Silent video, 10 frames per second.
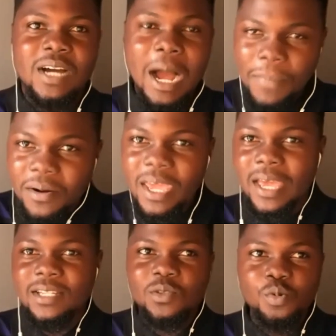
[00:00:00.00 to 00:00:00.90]

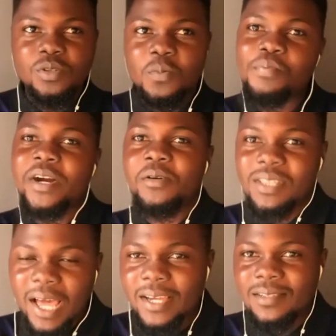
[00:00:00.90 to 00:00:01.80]
Americans would
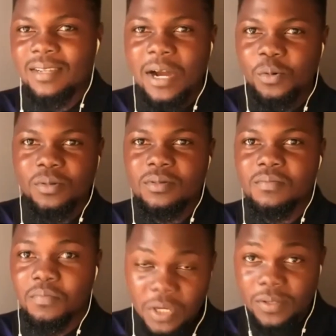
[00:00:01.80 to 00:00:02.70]
prioritize their own
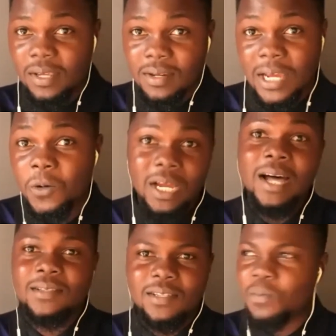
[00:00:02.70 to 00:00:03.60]
music, their own
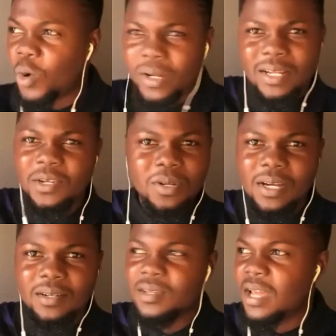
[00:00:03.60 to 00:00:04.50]
artists more than any
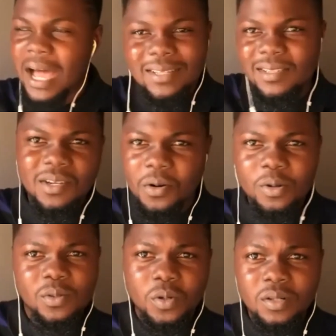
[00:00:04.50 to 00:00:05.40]
other artists across
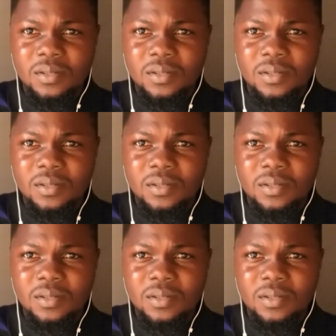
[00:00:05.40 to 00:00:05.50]
the world.